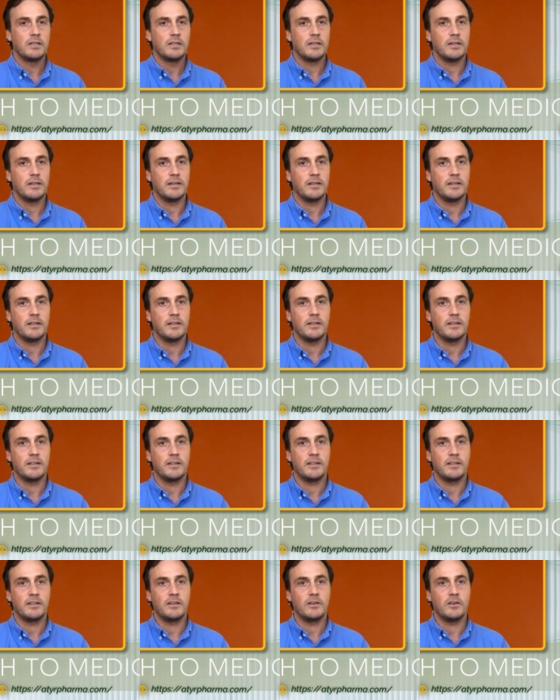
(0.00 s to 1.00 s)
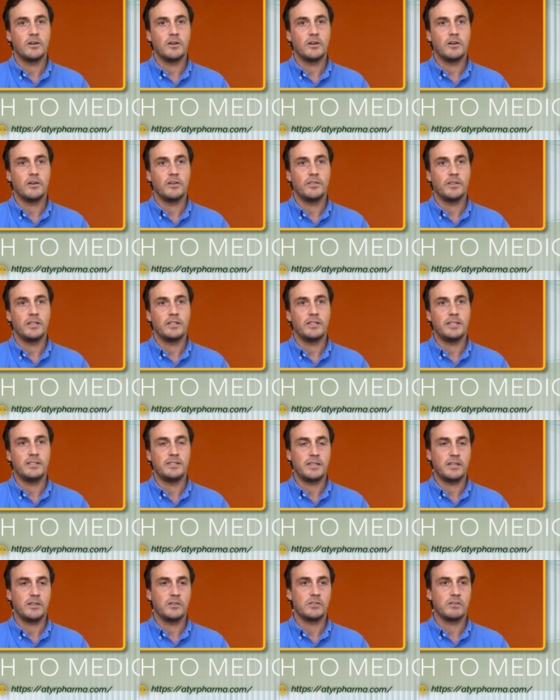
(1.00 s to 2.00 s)
uh, on the
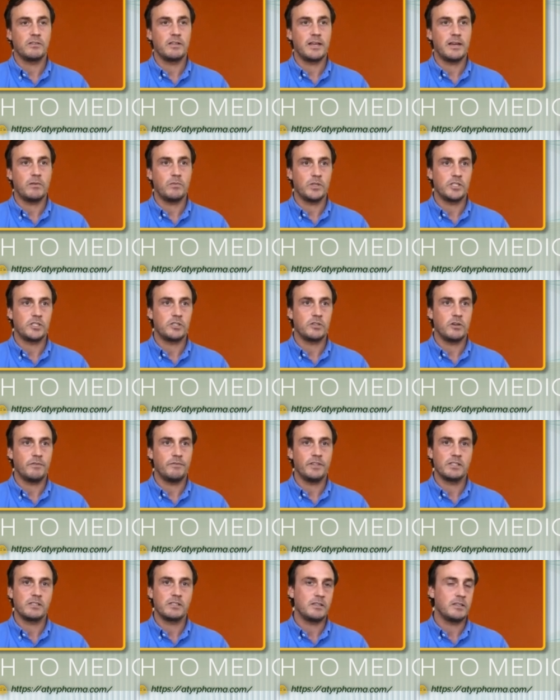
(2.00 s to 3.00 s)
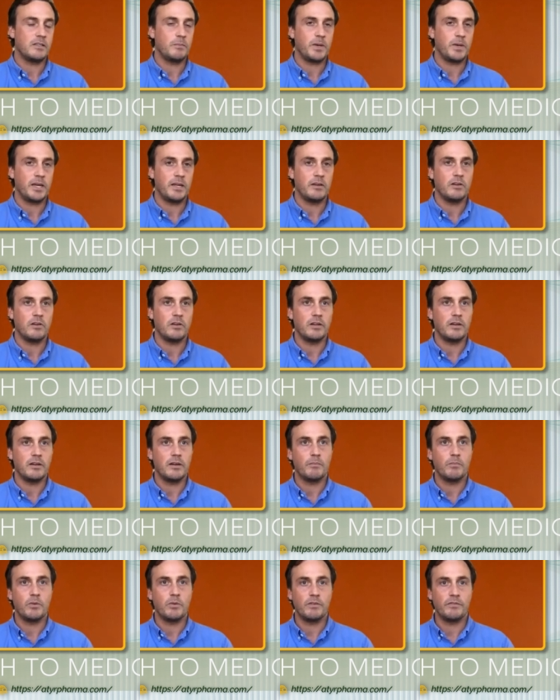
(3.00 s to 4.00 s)
details on that, which obviously depend on a
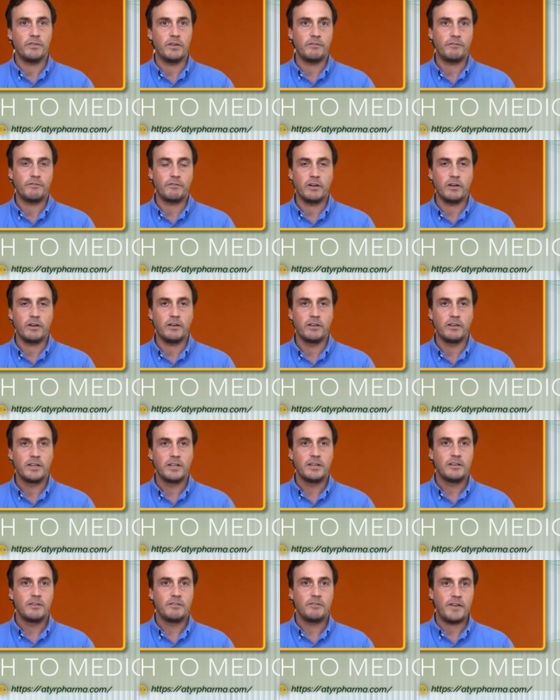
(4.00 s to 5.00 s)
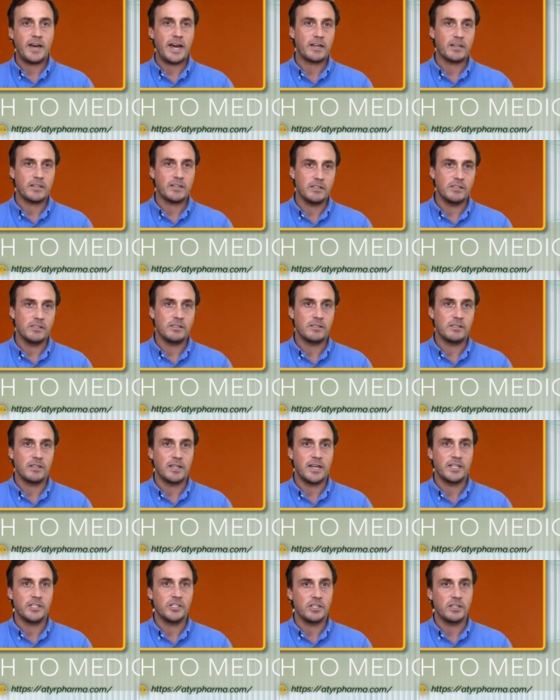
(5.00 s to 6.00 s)
number of different factors,
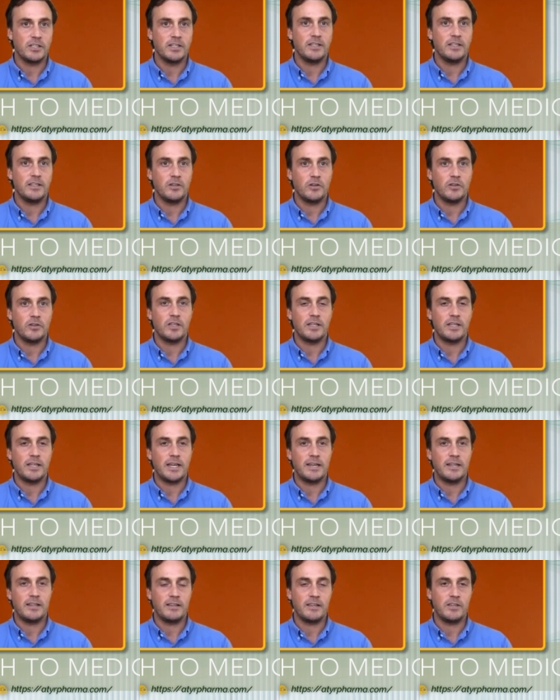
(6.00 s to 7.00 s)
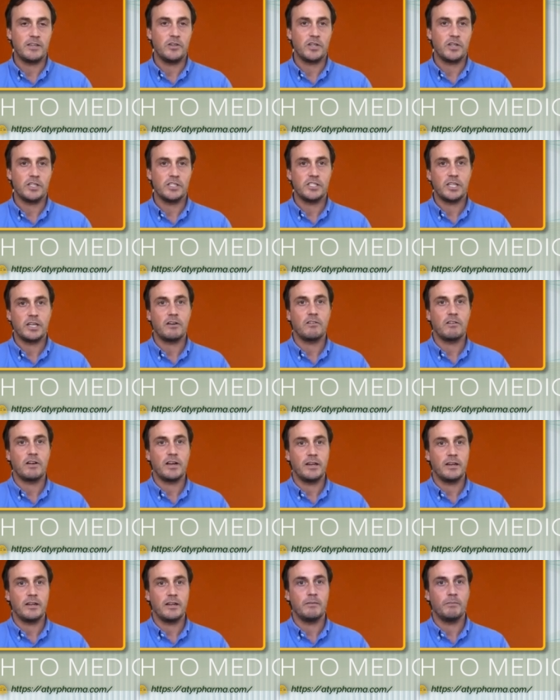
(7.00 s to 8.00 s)
largely you know the data that you can
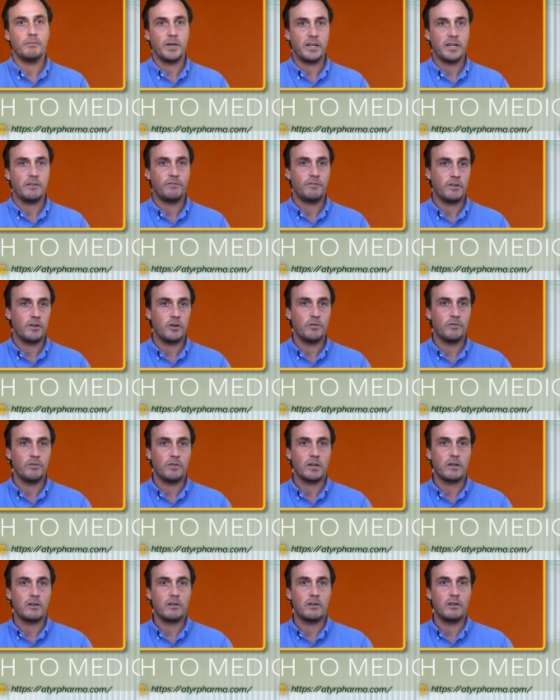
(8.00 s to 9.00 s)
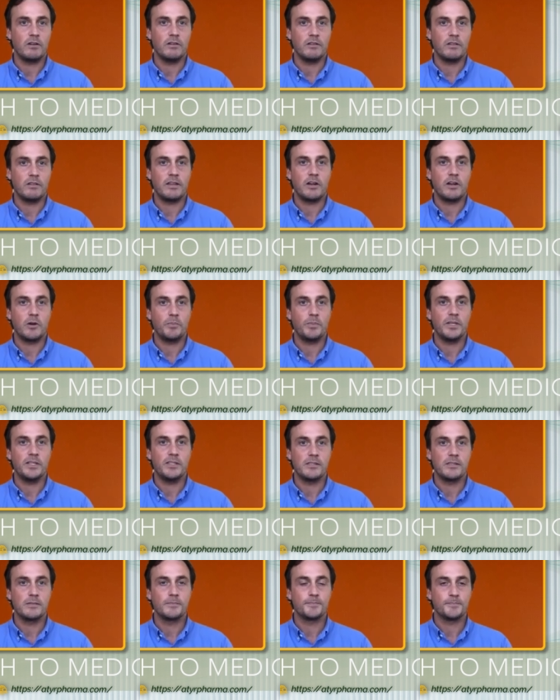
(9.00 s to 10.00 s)
generate and hmm. benefit mm. of the current
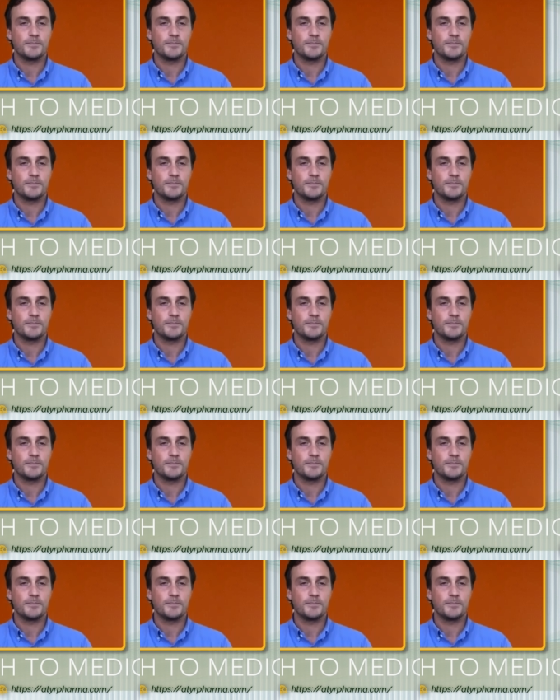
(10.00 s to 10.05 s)
therapies.